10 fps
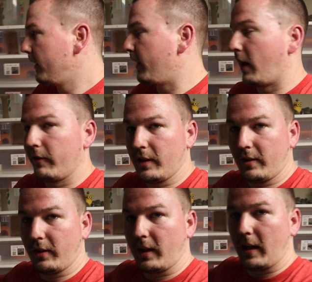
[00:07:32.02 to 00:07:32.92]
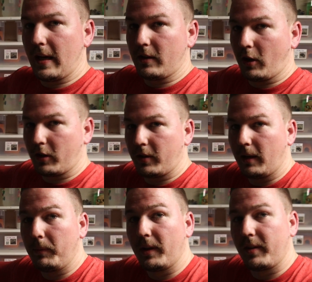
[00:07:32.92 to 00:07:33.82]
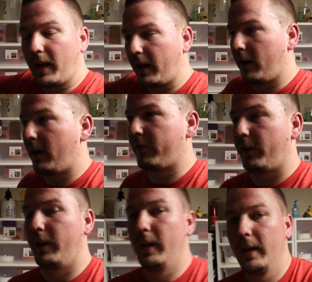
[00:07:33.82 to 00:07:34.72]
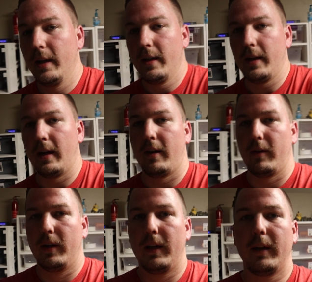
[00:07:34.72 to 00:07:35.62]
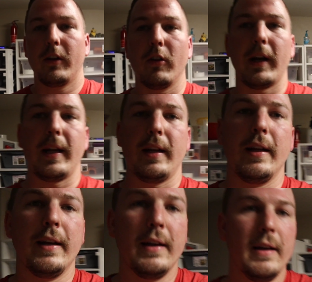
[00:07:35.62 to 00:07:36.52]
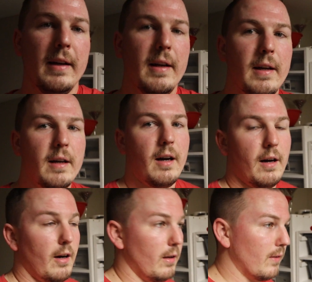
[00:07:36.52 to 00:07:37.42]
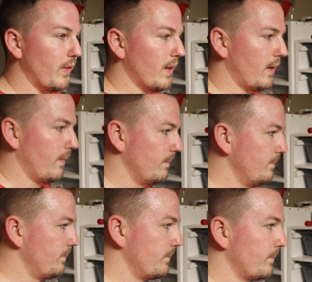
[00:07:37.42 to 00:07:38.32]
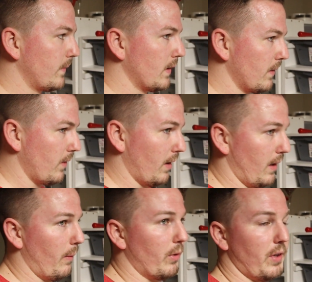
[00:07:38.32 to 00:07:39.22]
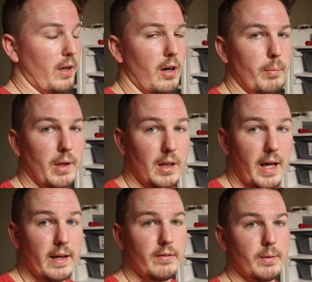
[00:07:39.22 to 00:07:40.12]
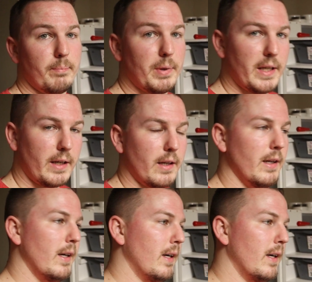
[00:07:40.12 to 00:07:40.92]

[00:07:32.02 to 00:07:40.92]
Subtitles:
that obviously a dark tub does not offer. Now, granted, all of the, or I won't say all, but a lot of the big,